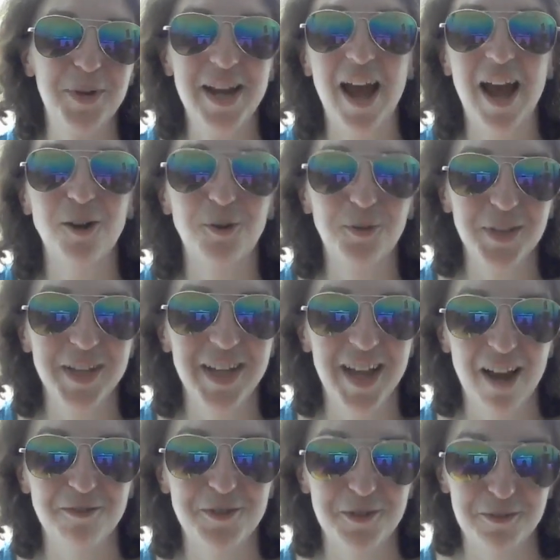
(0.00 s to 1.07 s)
not only
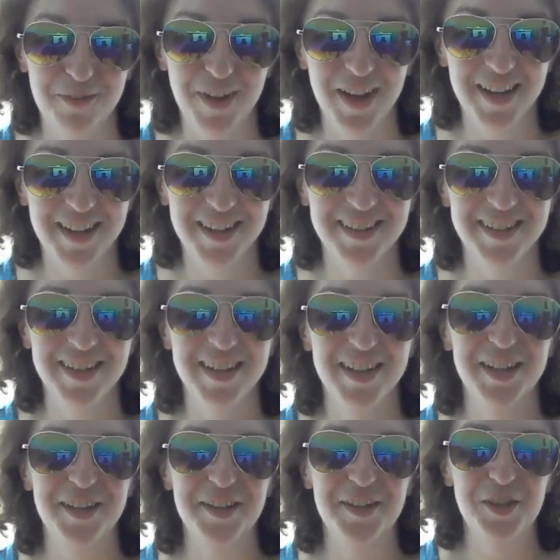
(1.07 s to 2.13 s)
have to find
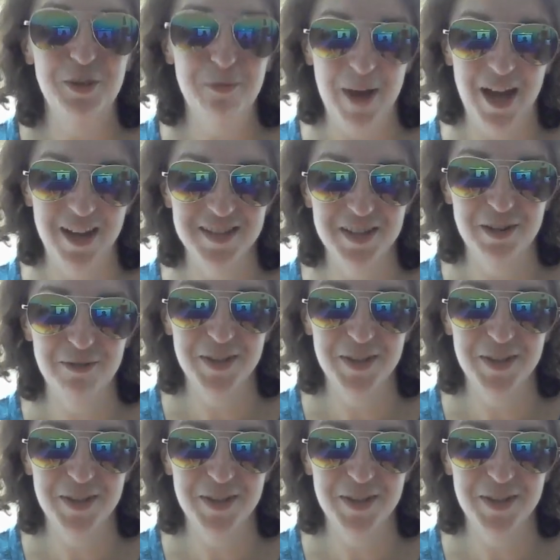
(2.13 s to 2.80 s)
the positive